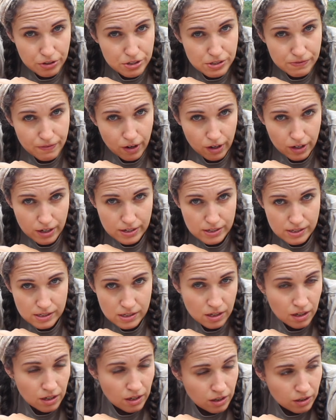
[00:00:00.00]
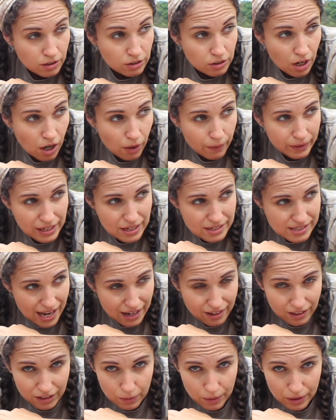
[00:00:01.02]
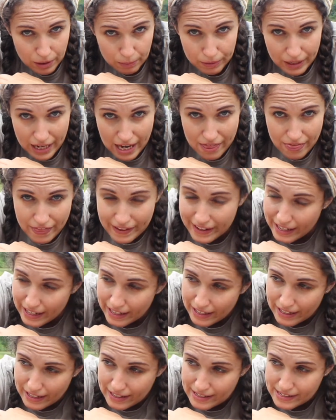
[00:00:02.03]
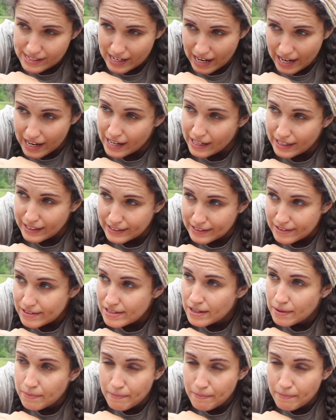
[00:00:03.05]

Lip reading: as far as knowing exactly where to plant things and